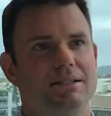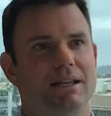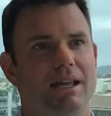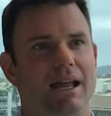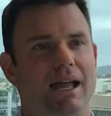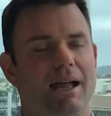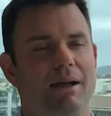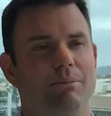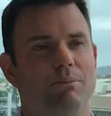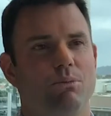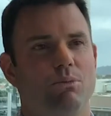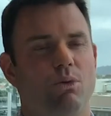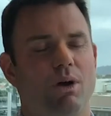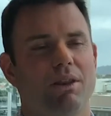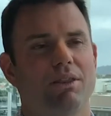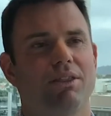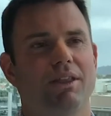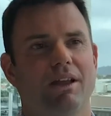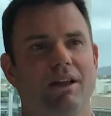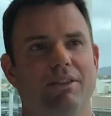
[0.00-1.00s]
Um,
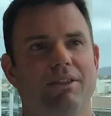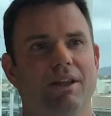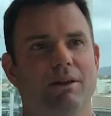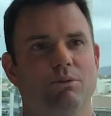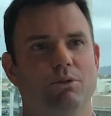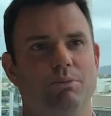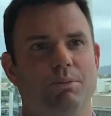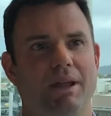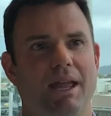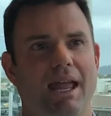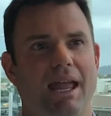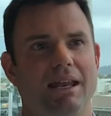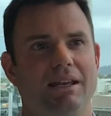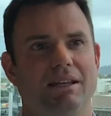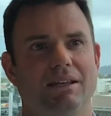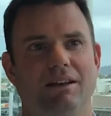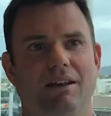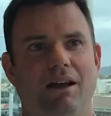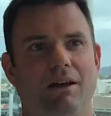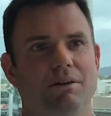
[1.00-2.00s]
one thing I think would be
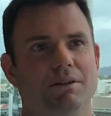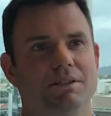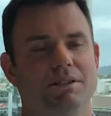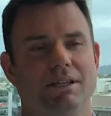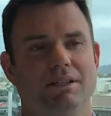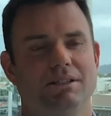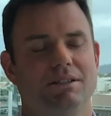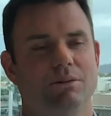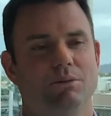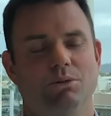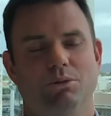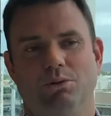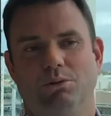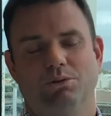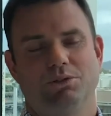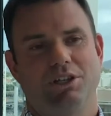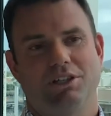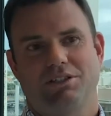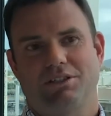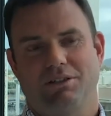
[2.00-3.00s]
handy to know is, is or,
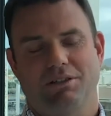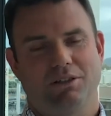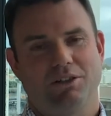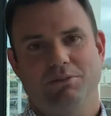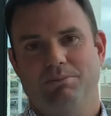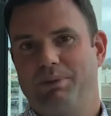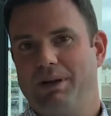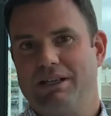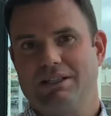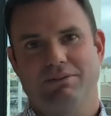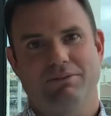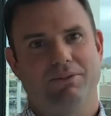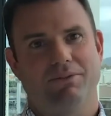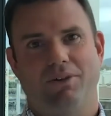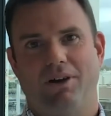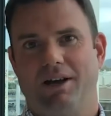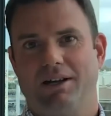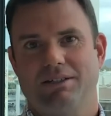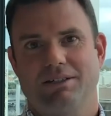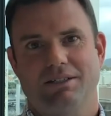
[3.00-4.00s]
or, just a good piece of
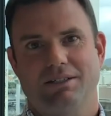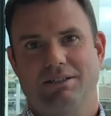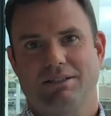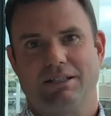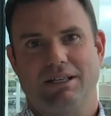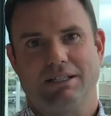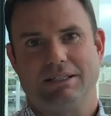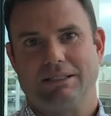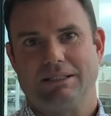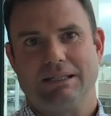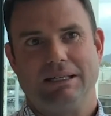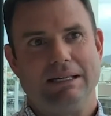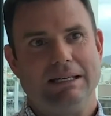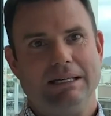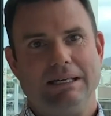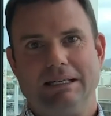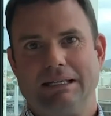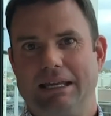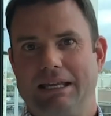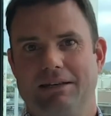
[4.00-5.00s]
advice is just
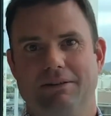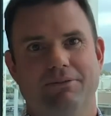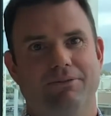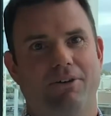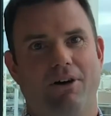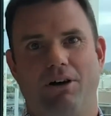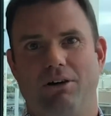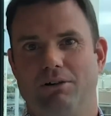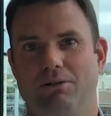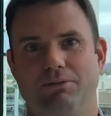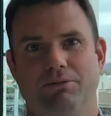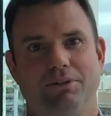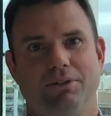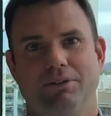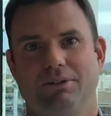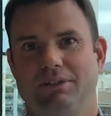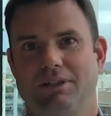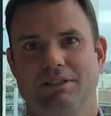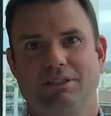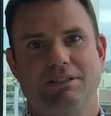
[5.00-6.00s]
get involved.
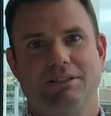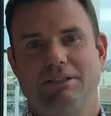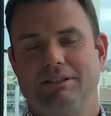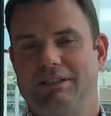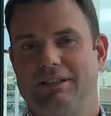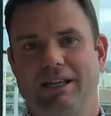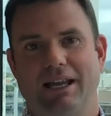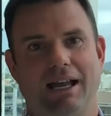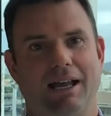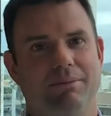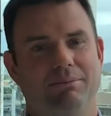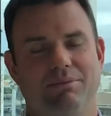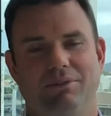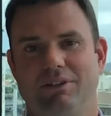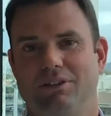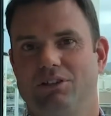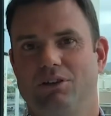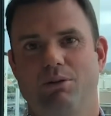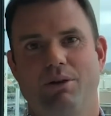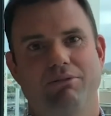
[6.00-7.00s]
Just um,
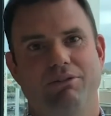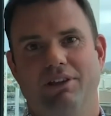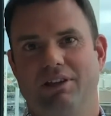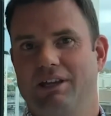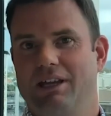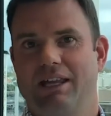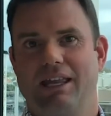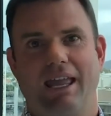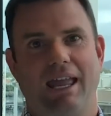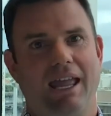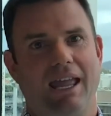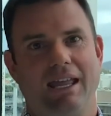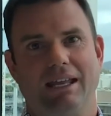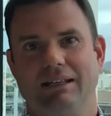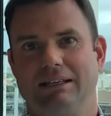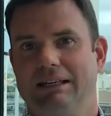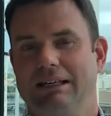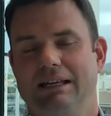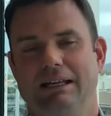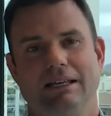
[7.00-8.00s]
do everything you can.